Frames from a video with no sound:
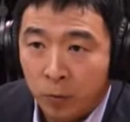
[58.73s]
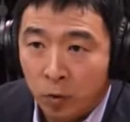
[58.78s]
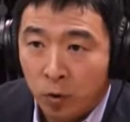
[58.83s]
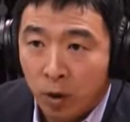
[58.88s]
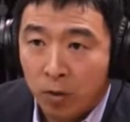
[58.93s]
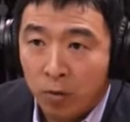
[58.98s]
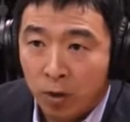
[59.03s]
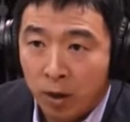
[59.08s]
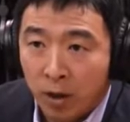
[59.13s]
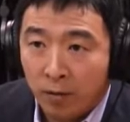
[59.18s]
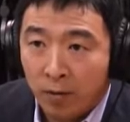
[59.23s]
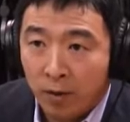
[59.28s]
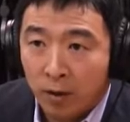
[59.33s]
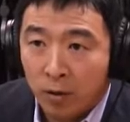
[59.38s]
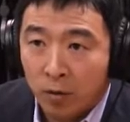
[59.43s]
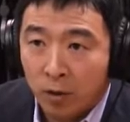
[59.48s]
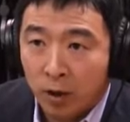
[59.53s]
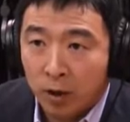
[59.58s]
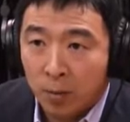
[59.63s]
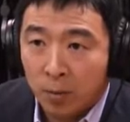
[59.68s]
truck
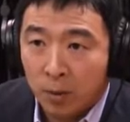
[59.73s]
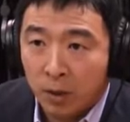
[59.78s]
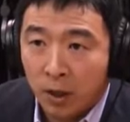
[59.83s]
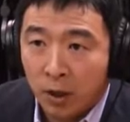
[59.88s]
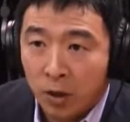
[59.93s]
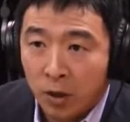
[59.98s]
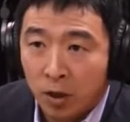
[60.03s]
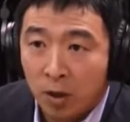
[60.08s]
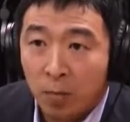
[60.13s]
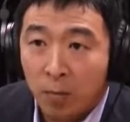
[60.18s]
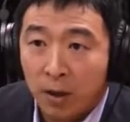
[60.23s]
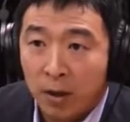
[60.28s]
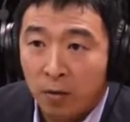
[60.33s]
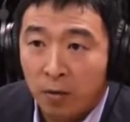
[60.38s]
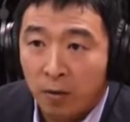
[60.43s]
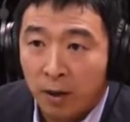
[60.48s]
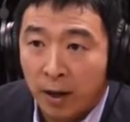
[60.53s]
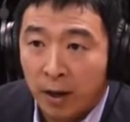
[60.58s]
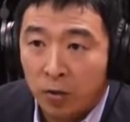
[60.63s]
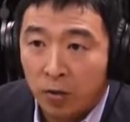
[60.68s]
driving and transportation and
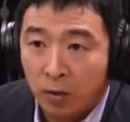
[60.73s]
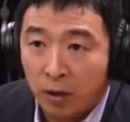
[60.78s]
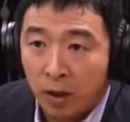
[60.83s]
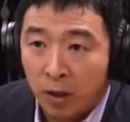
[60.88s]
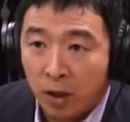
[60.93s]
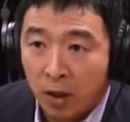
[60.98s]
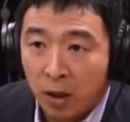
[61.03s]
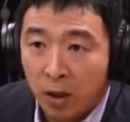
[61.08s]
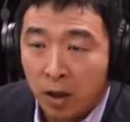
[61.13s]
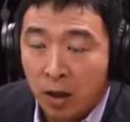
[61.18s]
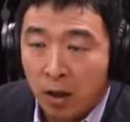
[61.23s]
manufacturing.